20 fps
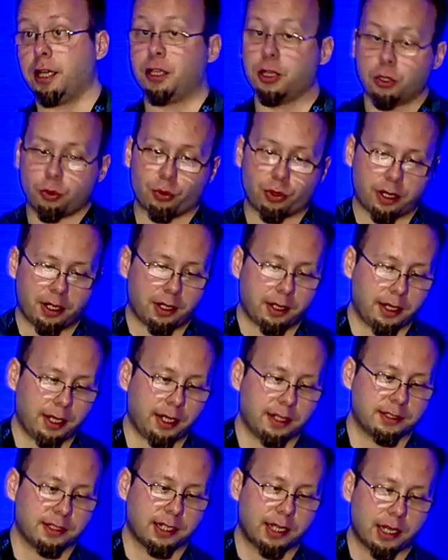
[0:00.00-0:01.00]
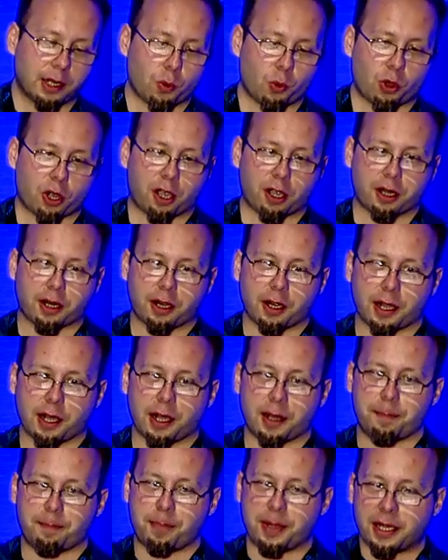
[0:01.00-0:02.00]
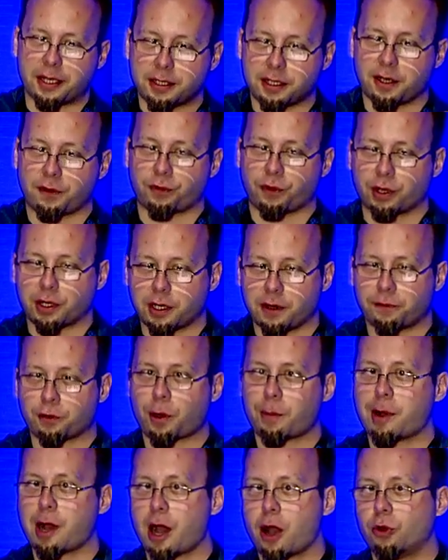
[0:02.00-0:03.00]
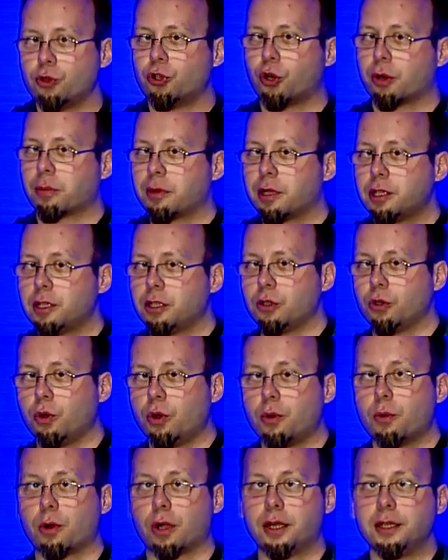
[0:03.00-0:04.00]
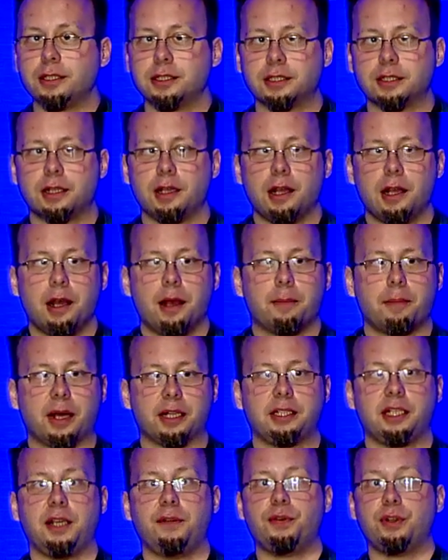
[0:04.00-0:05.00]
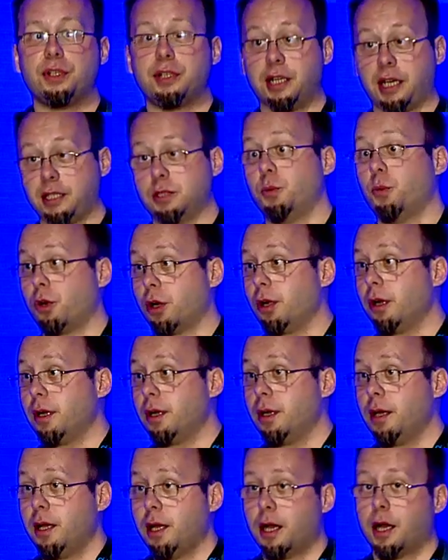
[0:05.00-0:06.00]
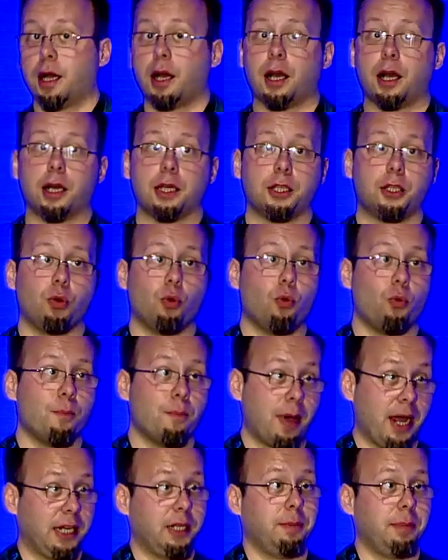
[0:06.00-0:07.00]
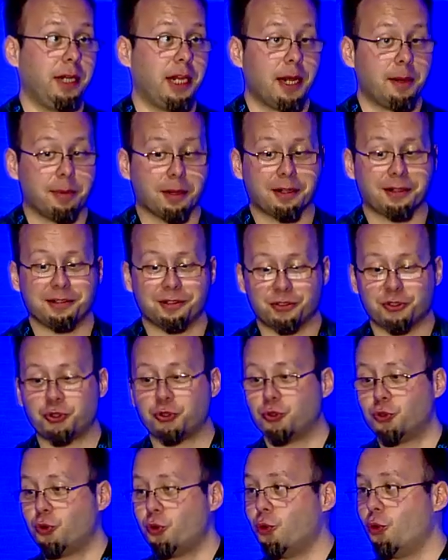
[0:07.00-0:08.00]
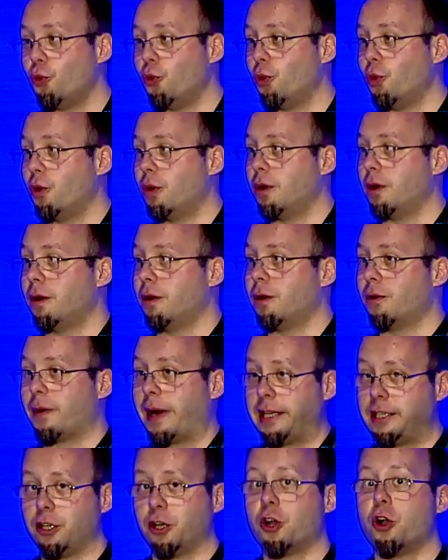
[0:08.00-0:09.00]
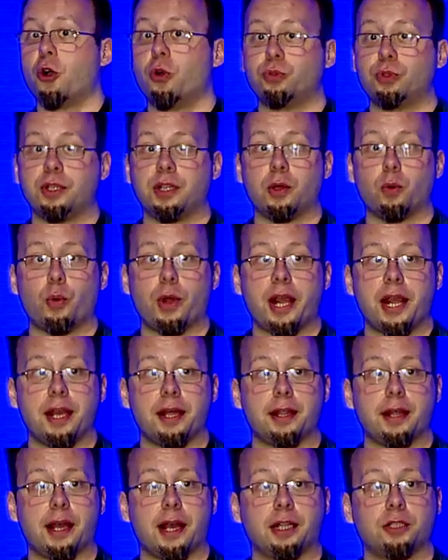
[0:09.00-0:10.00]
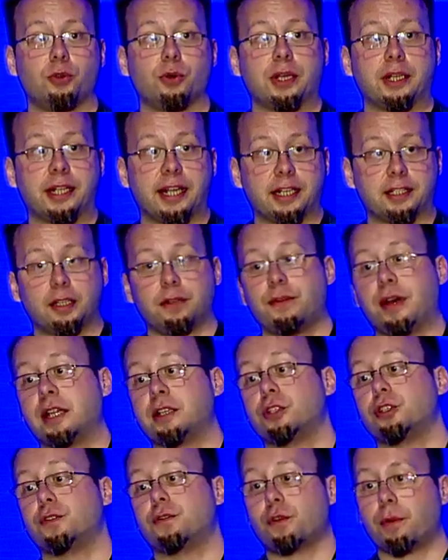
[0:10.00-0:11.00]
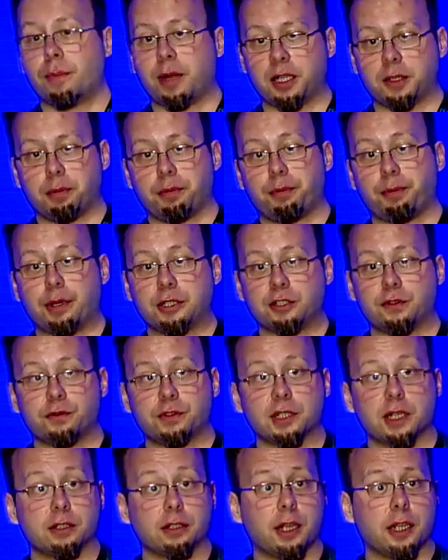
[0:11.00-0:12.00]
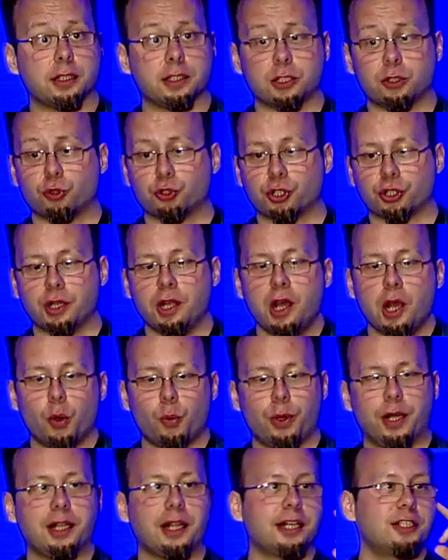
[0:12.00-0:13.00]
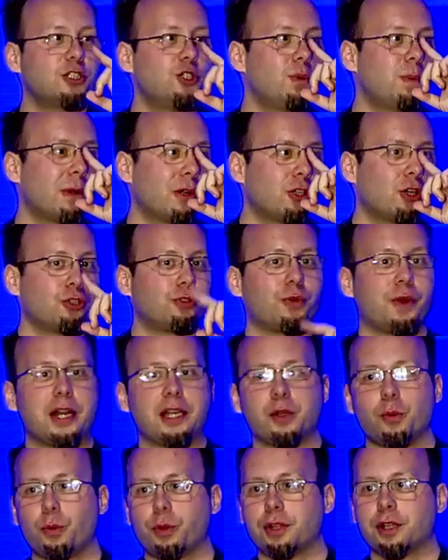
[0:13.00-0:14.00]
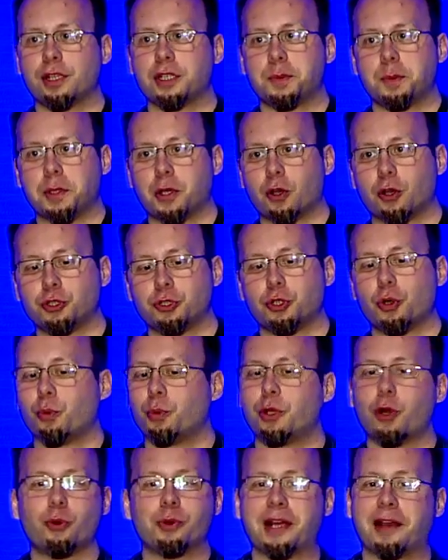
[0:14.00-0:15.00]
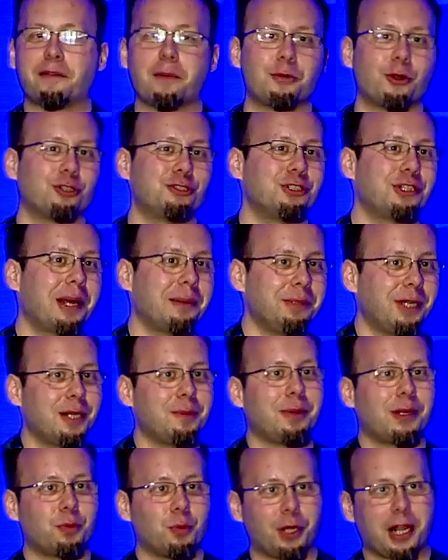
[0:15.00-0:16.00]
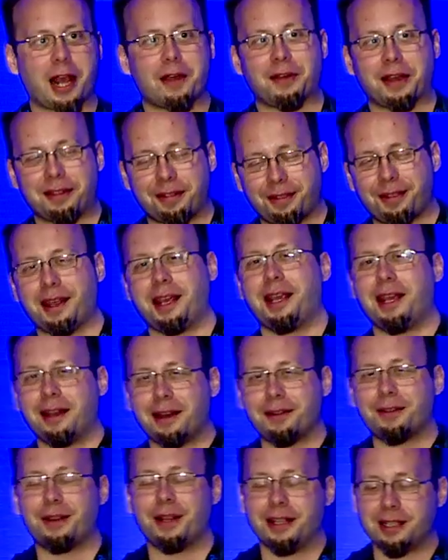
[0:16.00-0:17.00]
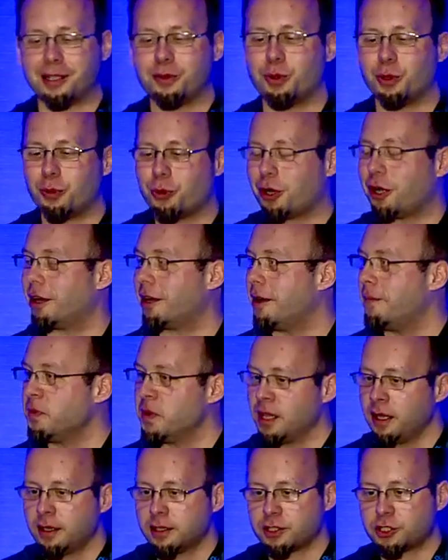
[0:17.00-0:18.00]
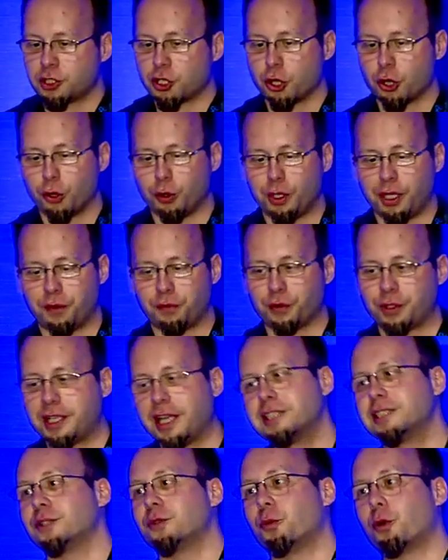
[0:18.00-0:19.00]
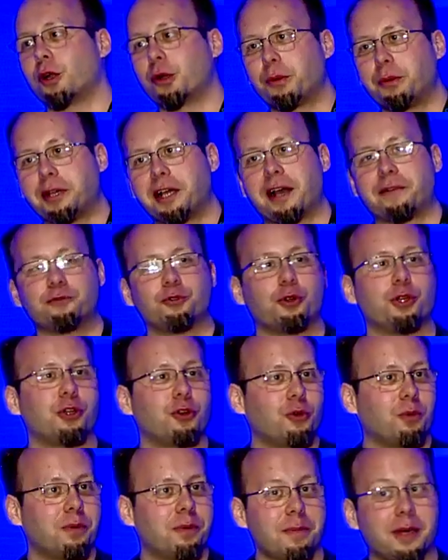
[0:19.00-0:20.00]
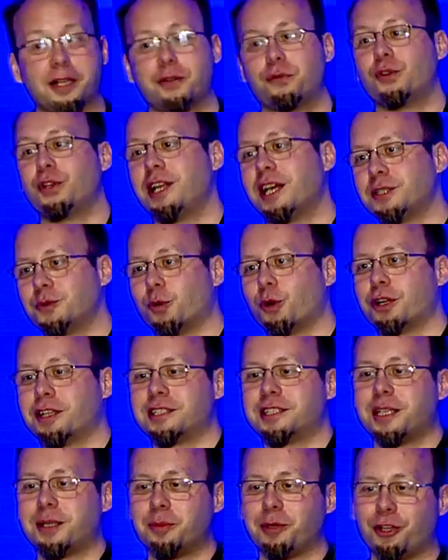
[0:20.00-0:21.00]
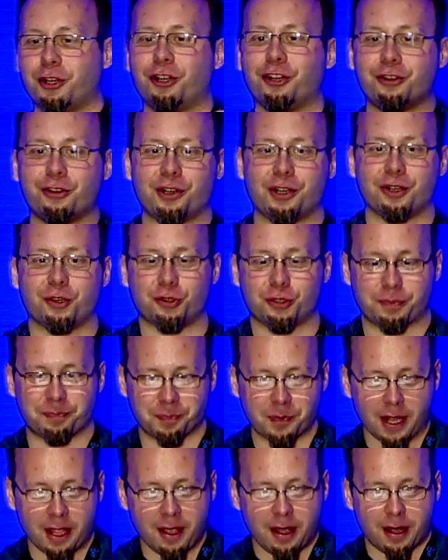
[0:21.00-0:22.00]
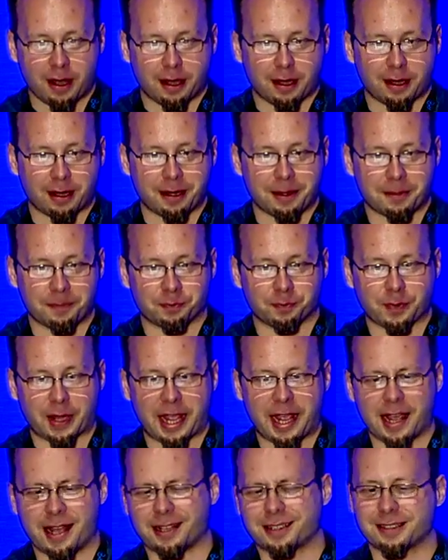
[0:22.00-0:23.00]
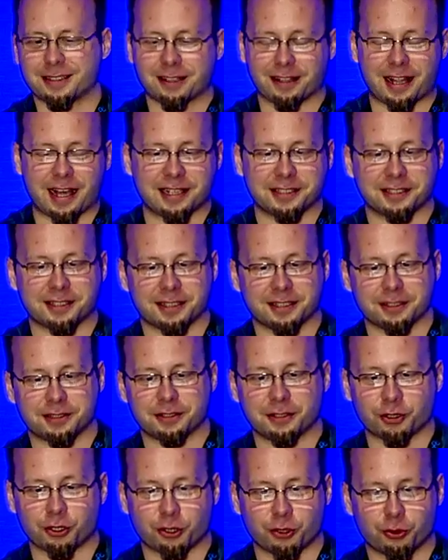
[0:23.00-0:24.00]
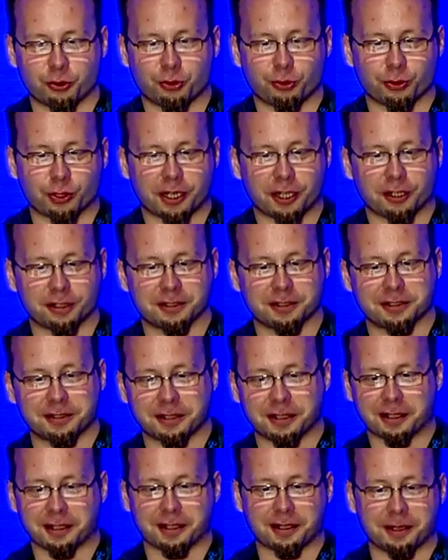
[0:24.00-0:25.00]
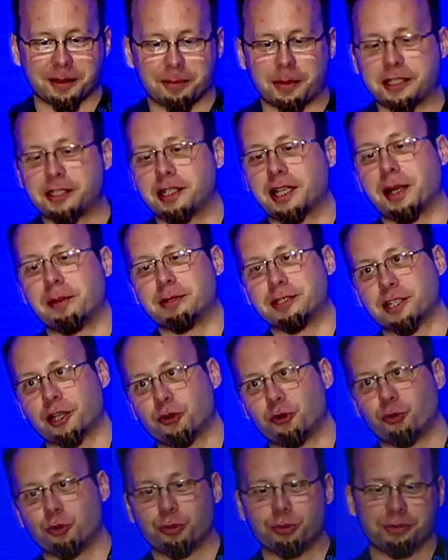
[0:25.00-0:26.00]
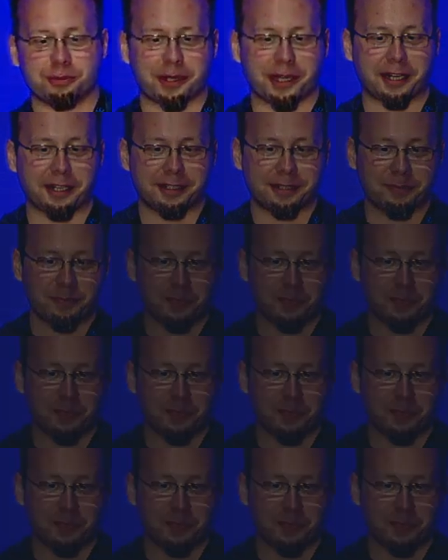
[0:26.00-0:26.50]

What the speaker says: in Lua. It's going to work a bit differently from how normally Lua works. But if it does work, you might be able to write your code in the way that you can get advantage from multiple threads of execution. We are like super not ready with this because we don't have a prototype yet, but we have, I think, a thing that will work. So if it doesn't work, we'll have to regroup. But if it does work, it's going to be really, really good. And classes, who cares? Metatables are cool, right?